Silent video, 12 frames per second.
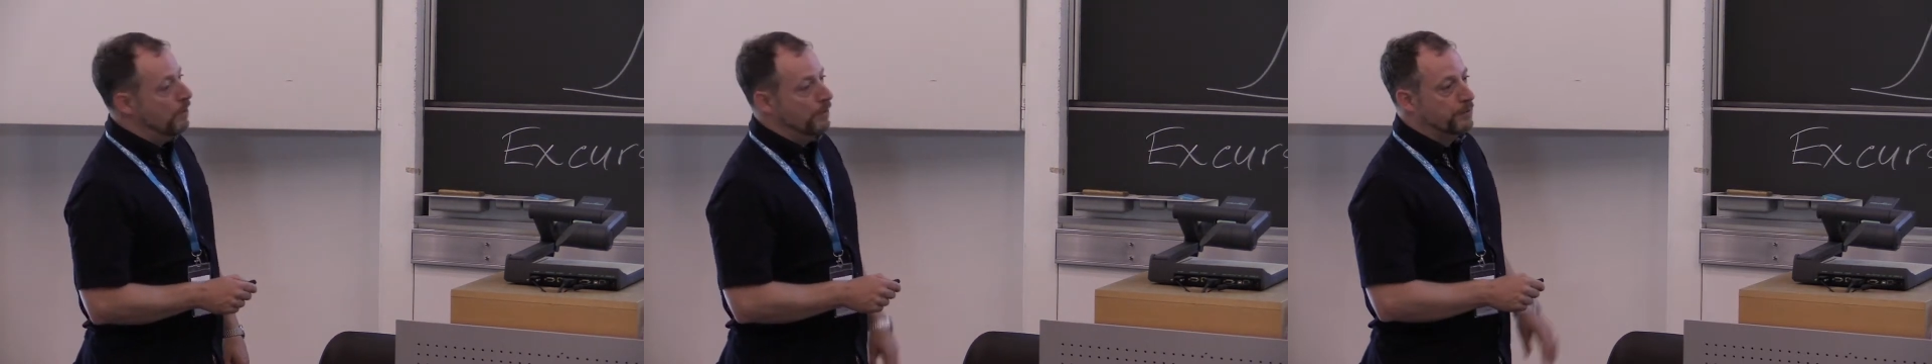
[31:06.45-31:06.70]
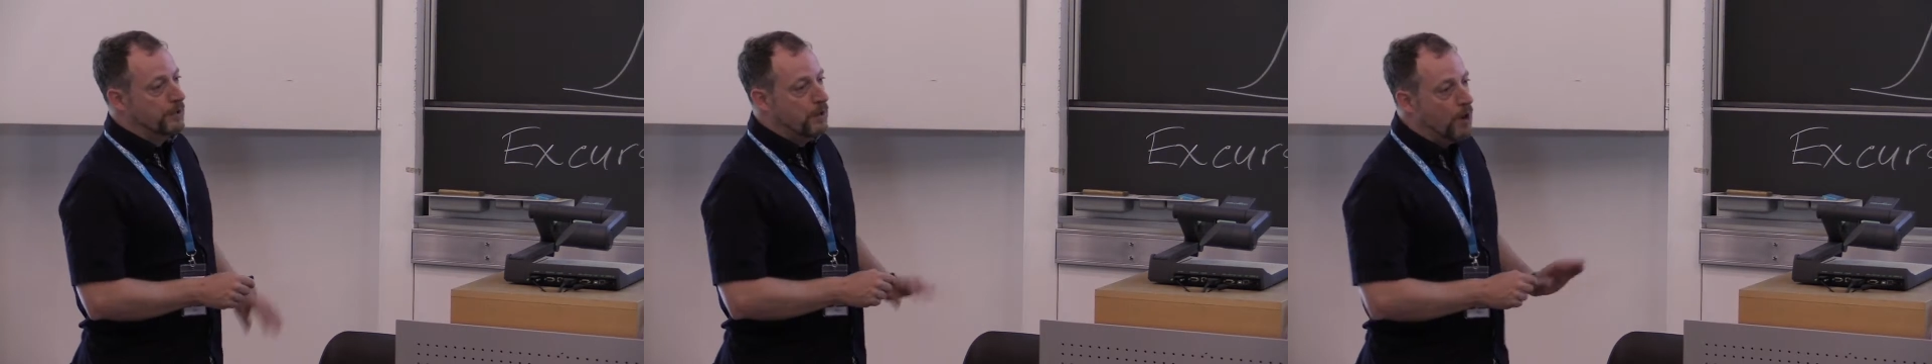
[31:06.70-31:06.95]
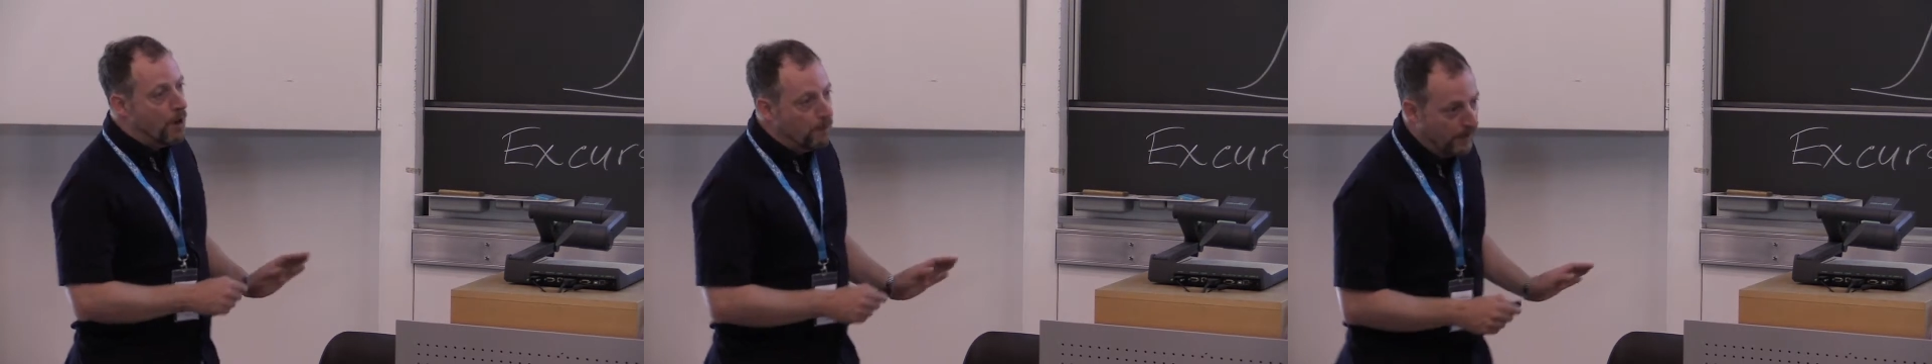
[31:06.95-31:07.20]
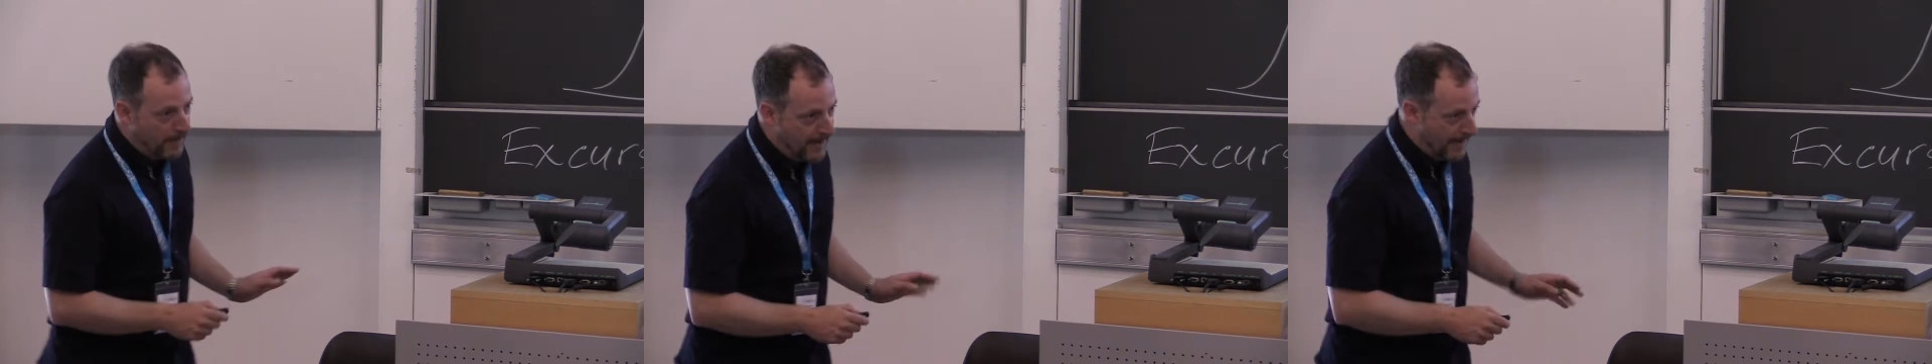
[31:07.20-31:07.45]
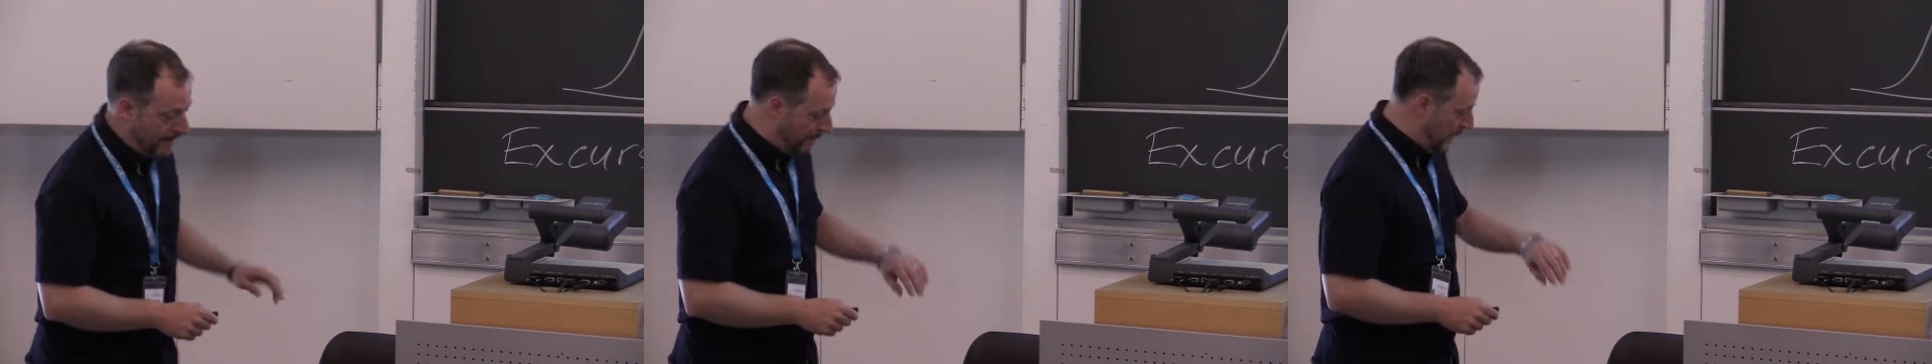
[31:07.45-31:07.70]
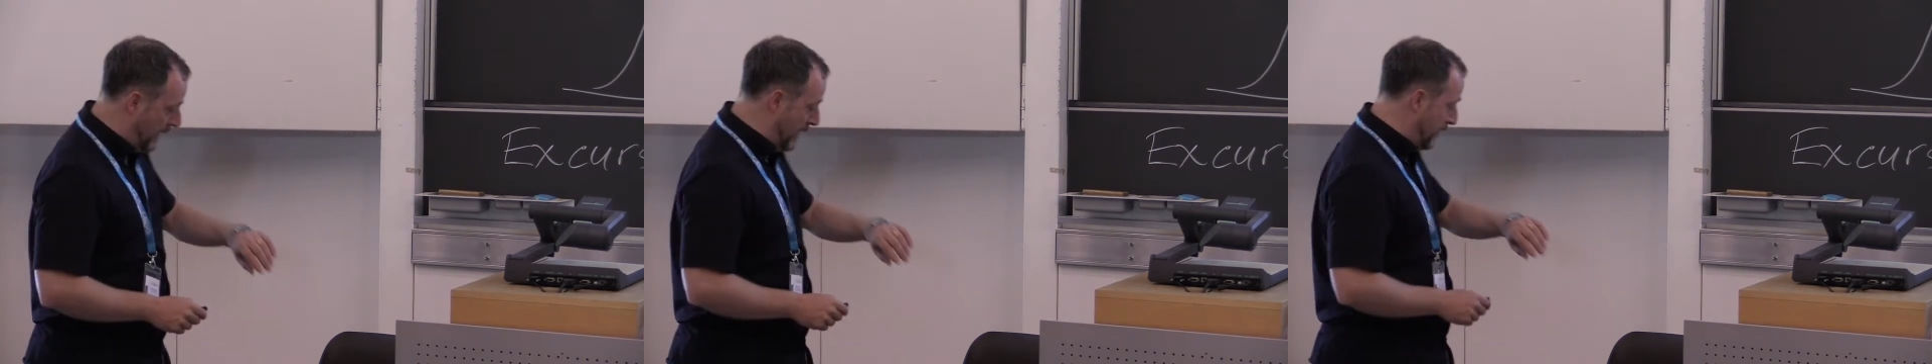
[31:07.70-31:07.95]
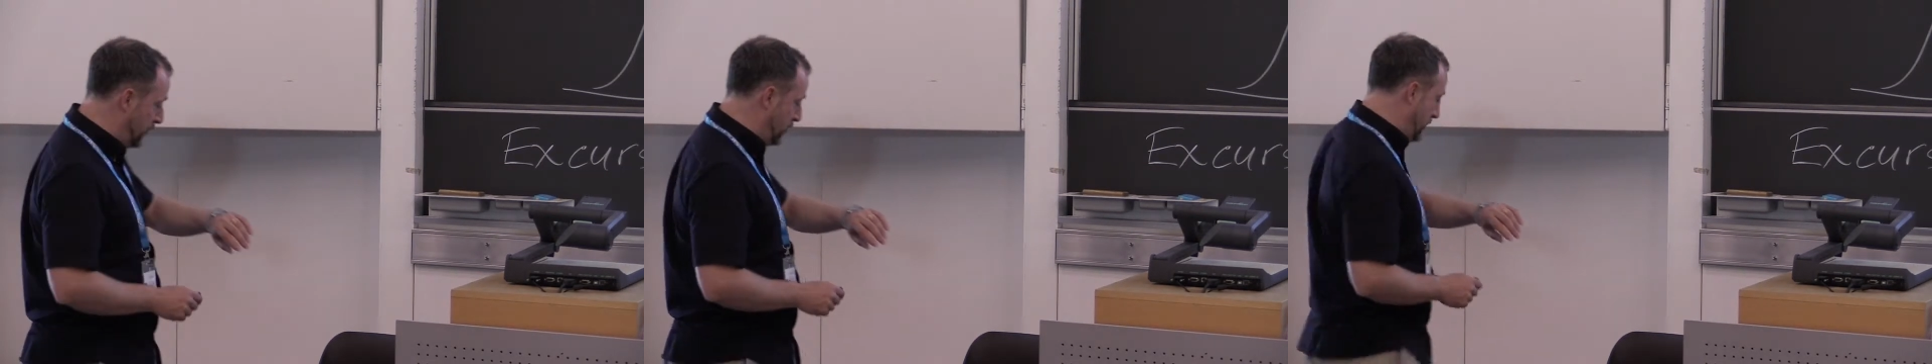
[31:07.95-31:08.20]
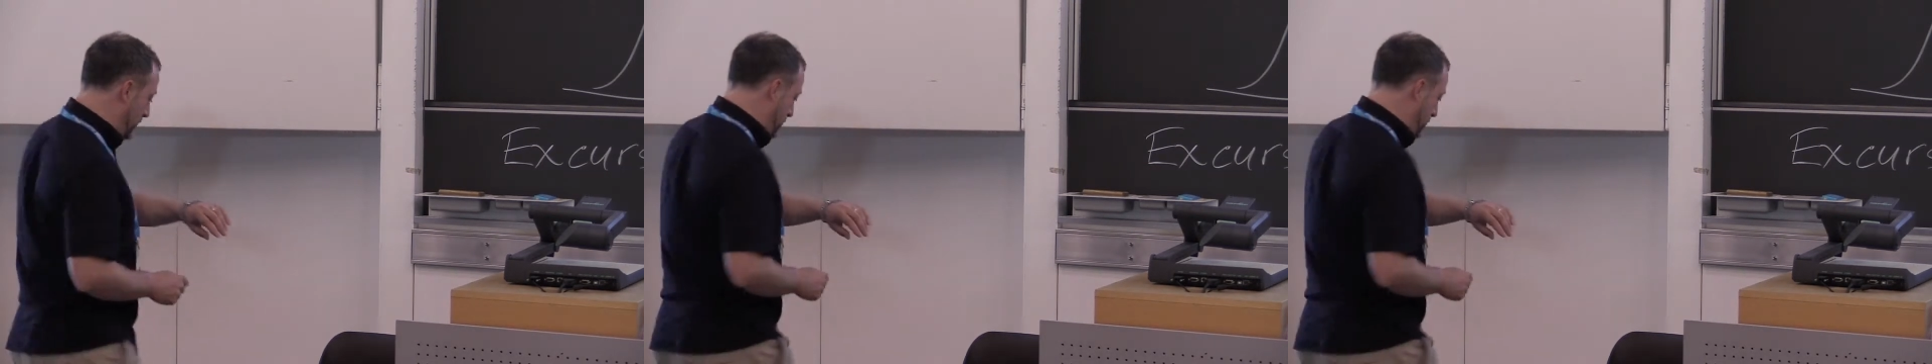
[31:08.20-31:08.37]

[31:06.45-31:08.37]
called copula M-Gauch.